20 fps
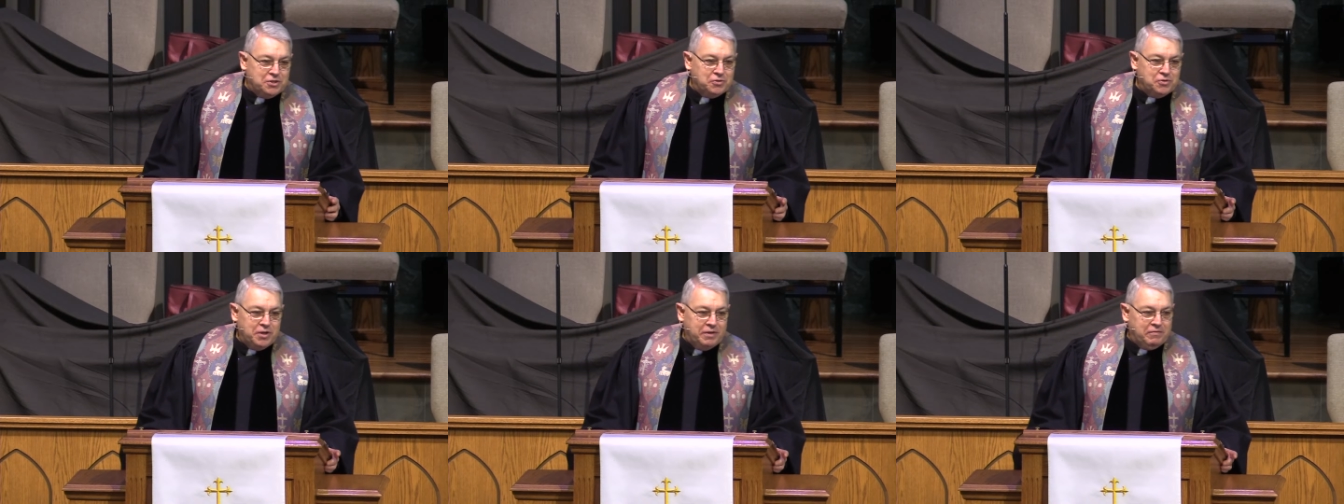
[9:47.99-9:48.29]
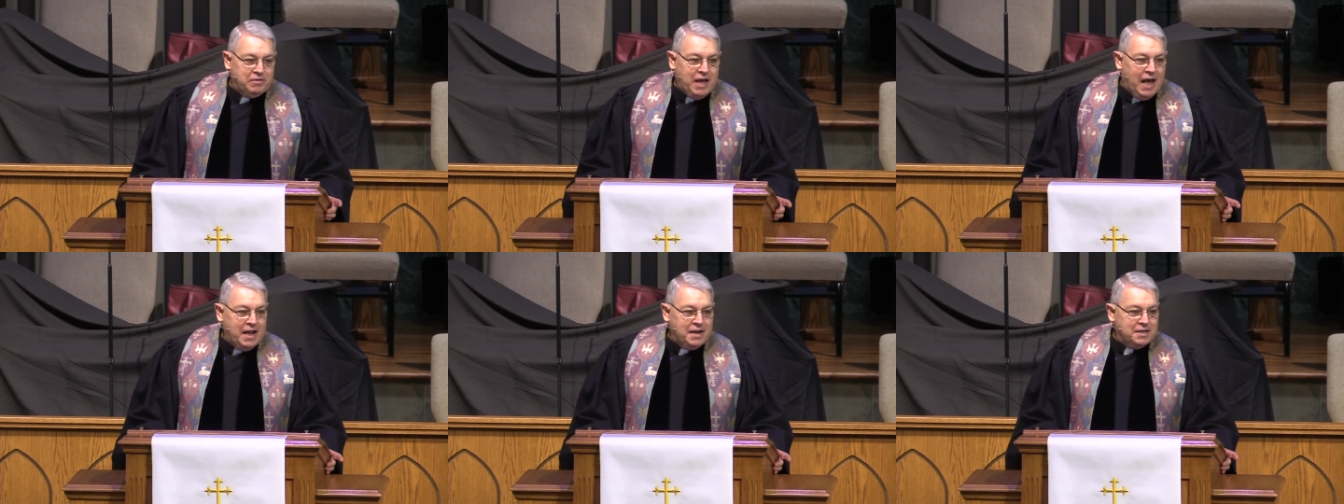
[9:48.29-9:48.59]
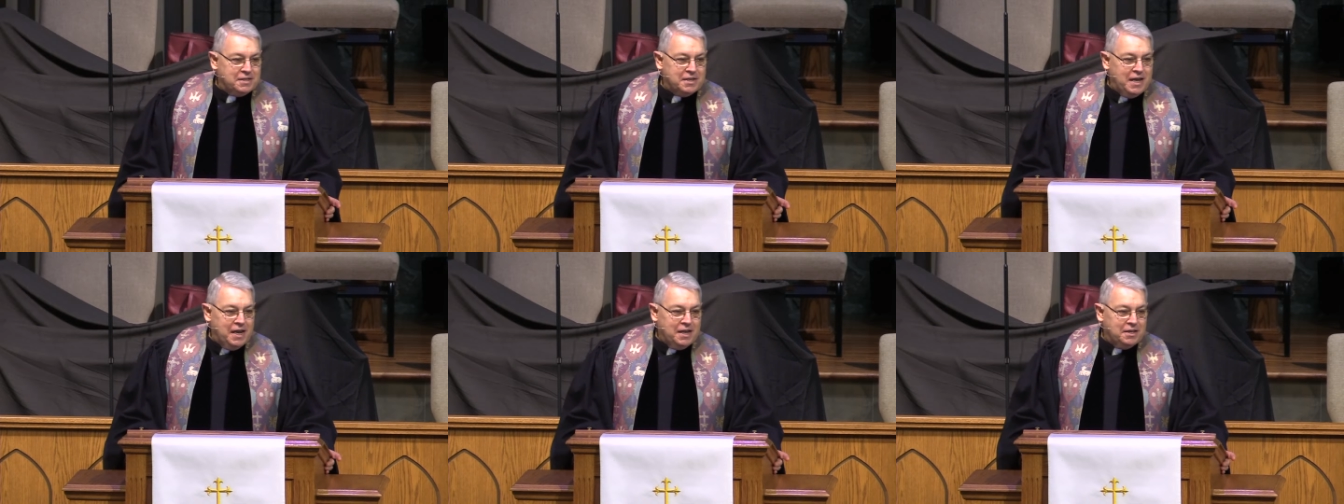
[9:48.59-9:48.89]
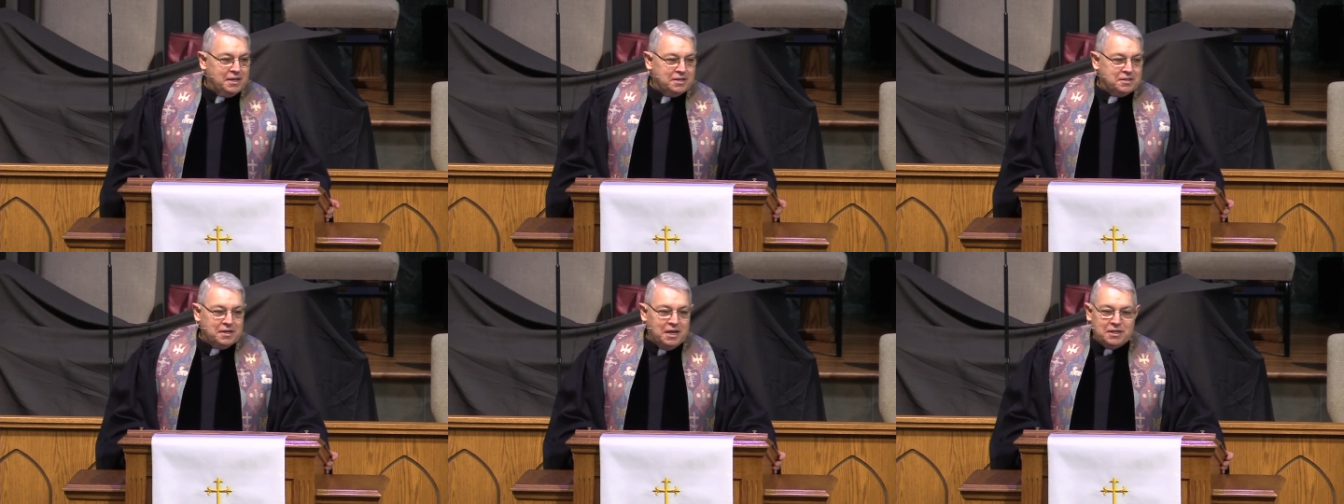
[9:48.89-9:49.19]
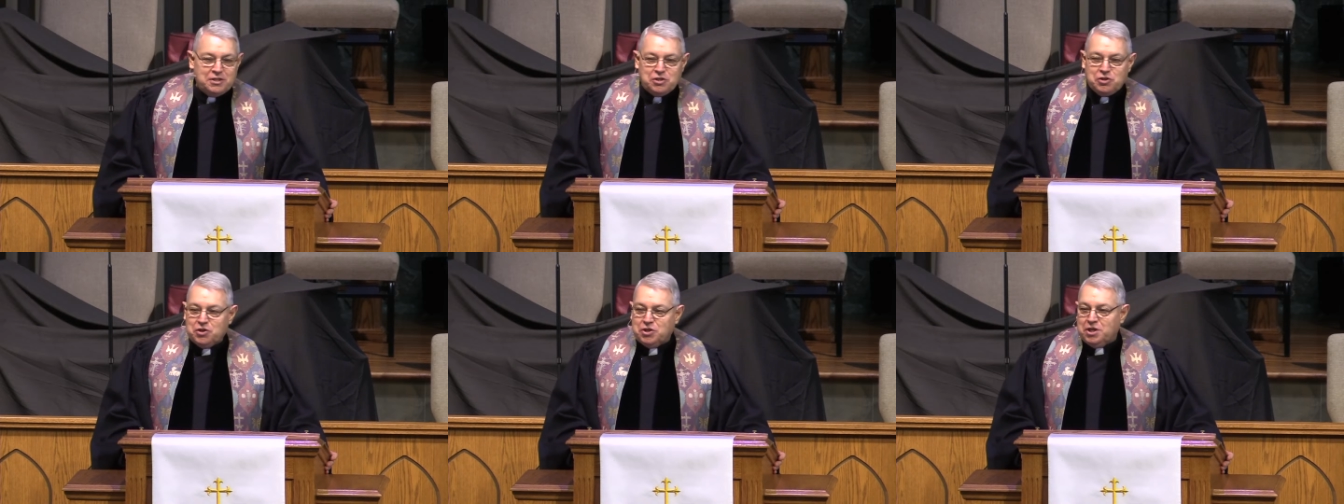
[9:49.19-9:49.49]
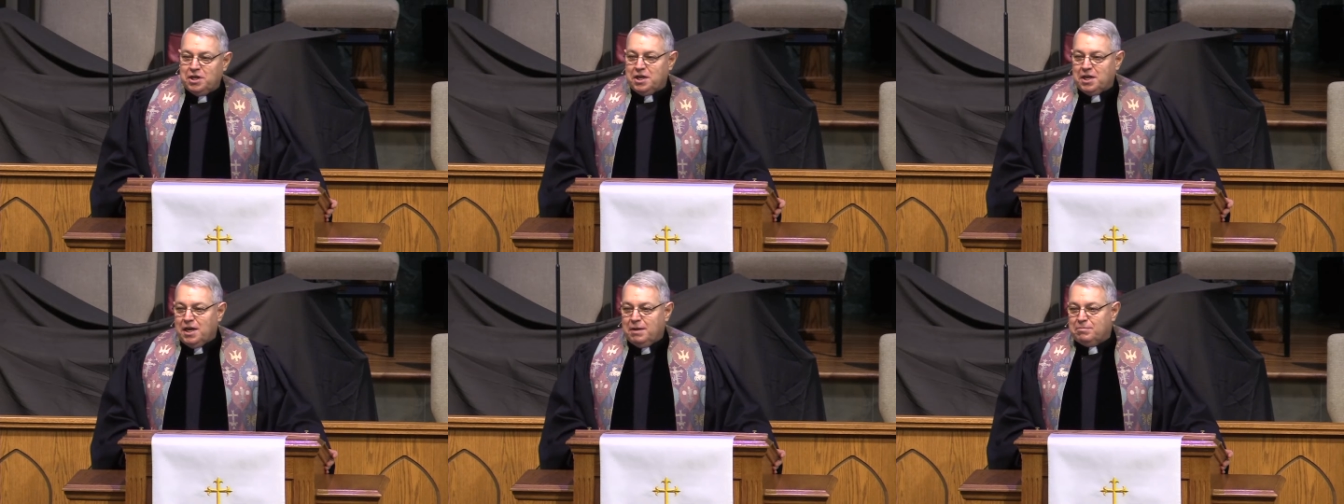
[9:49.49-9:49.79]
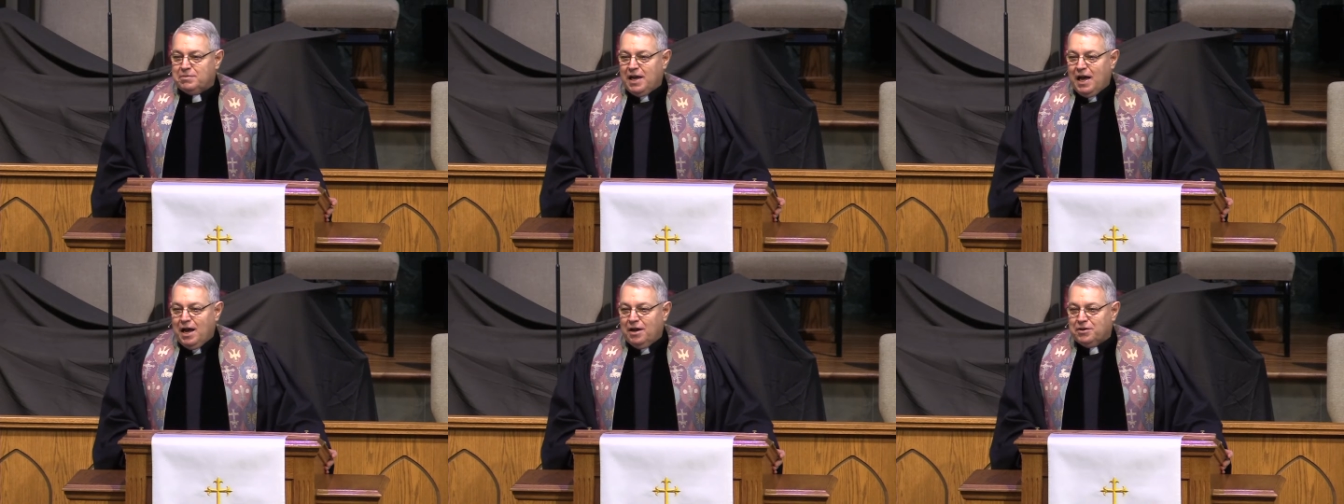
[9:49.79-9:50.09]
You, if you hadn't taken the test, you could have
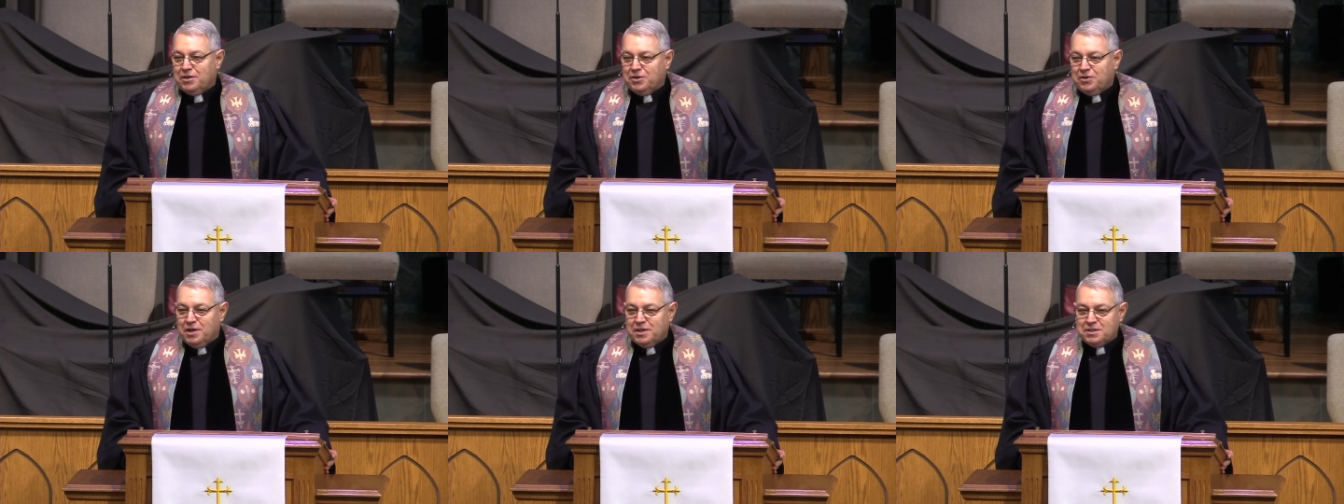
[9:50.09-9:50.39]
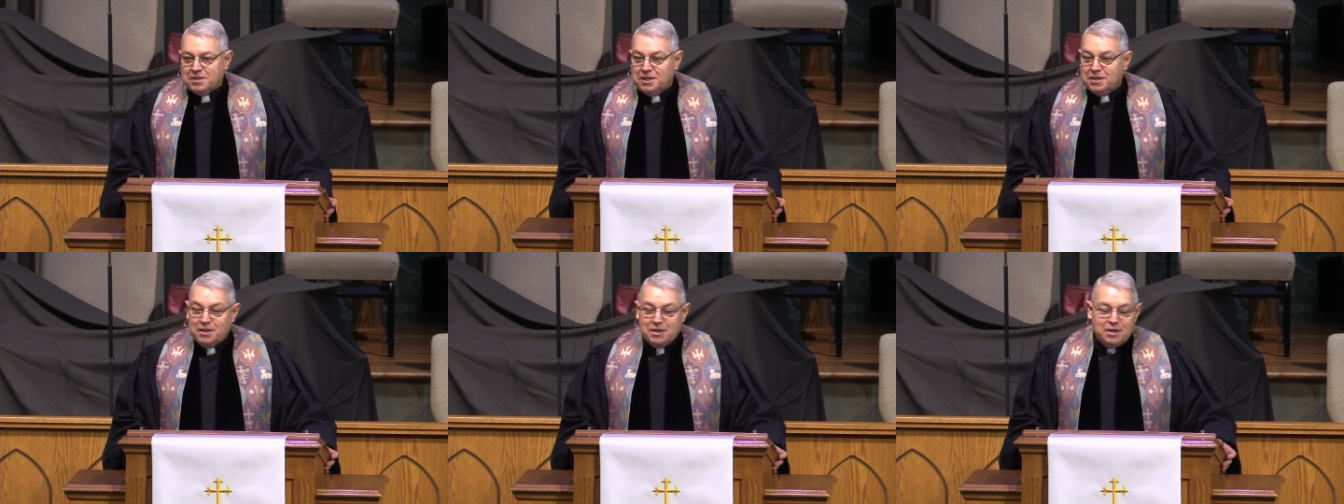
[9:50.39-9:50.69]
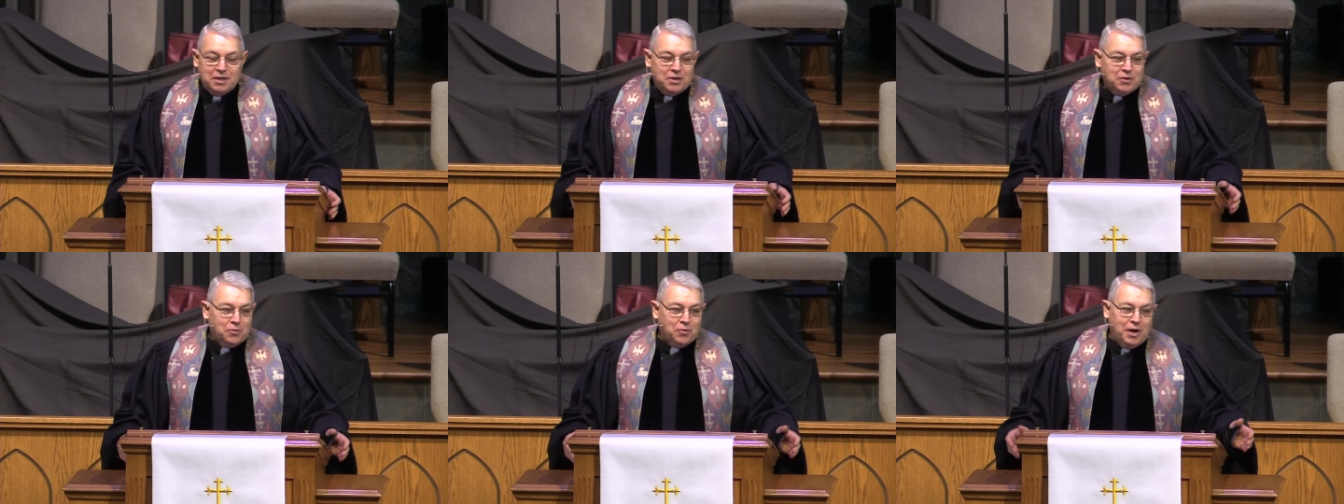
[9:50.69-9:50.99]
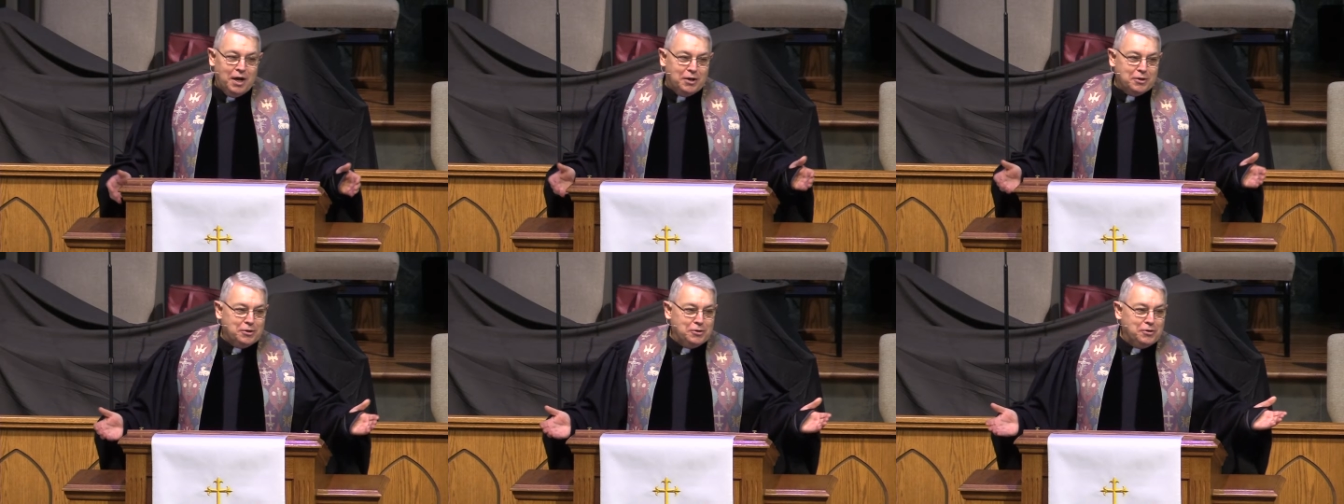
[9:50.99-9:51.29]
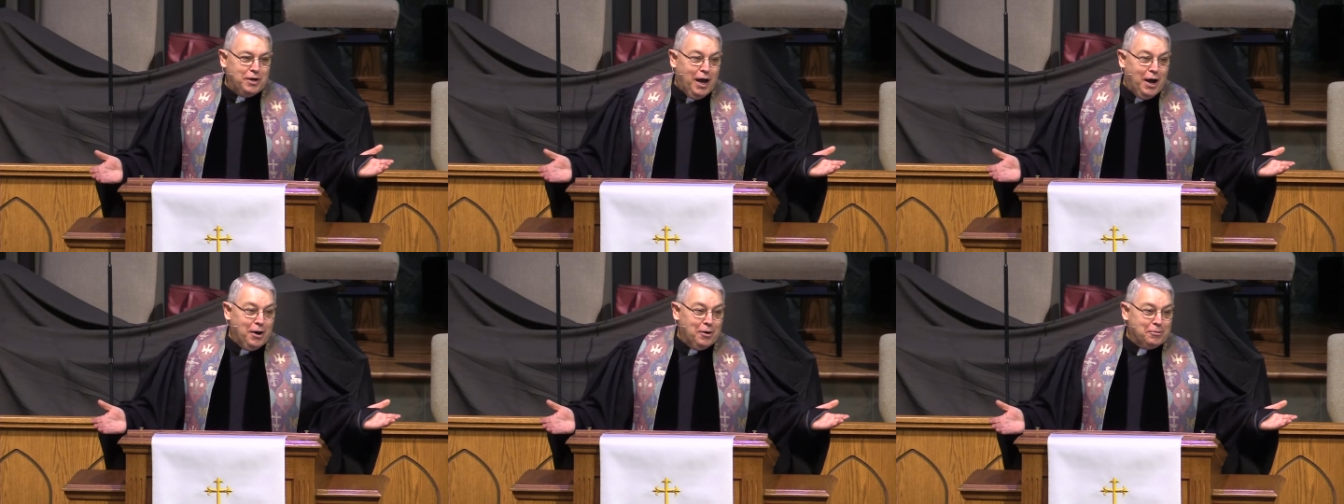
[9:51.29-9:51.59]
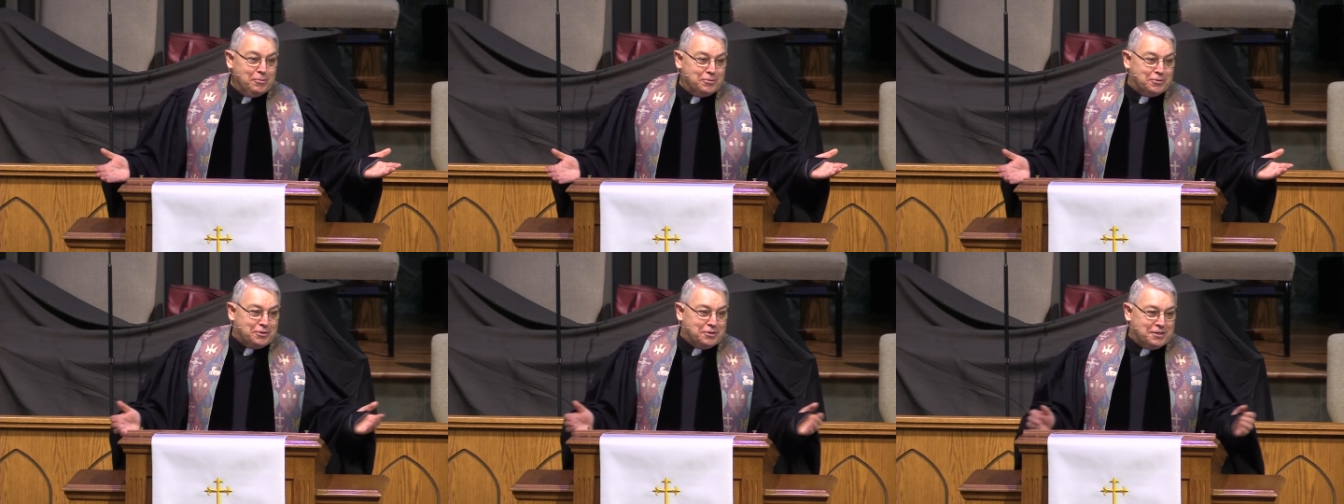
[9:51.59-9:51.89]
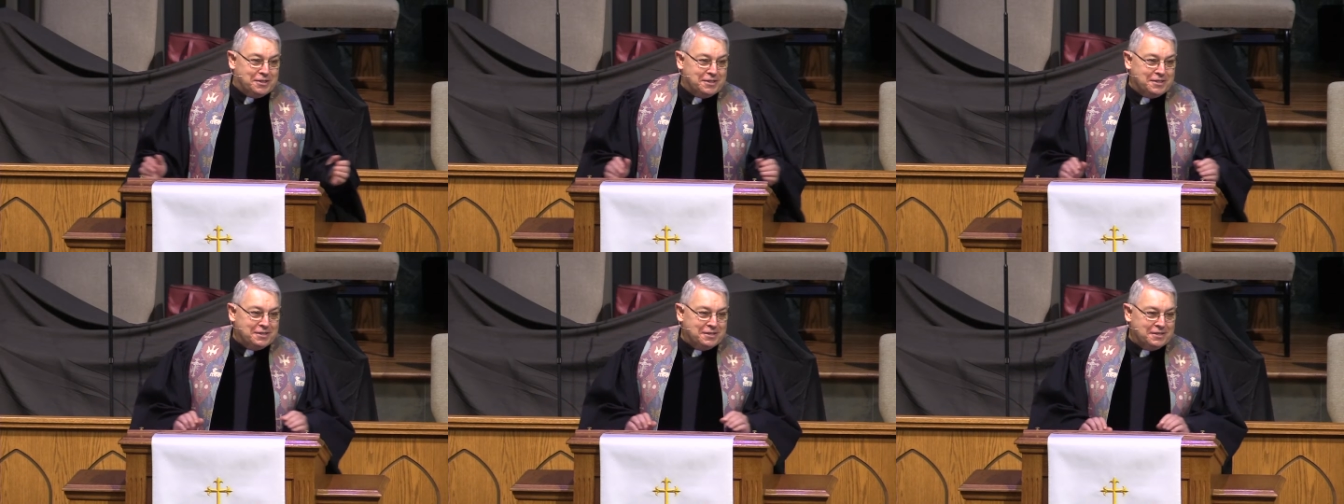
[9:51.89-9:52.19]
come down here. And I said, Well, who
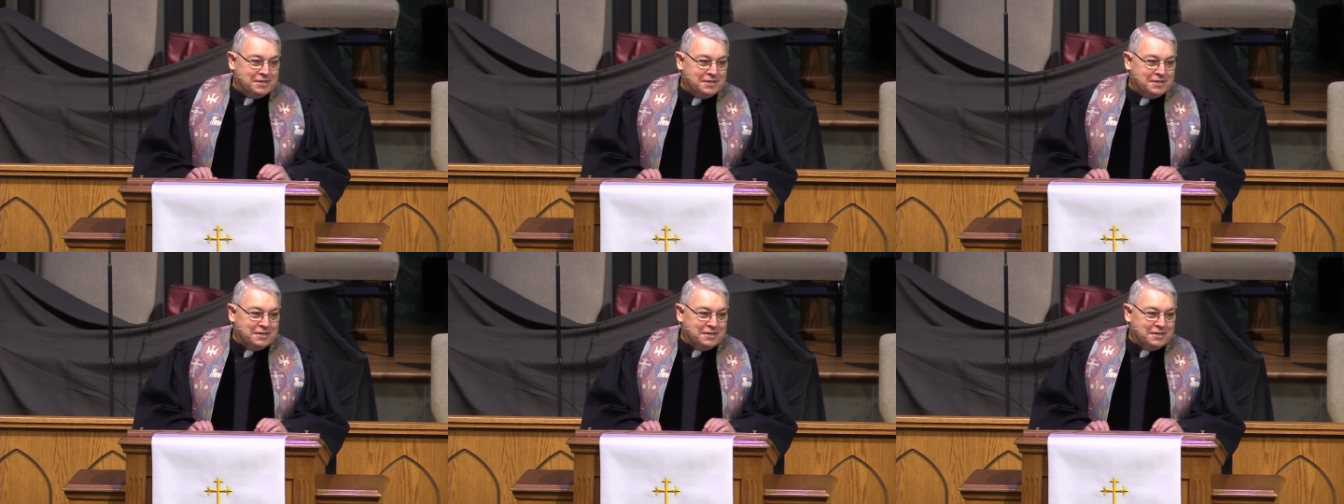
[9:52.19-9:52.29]
knows?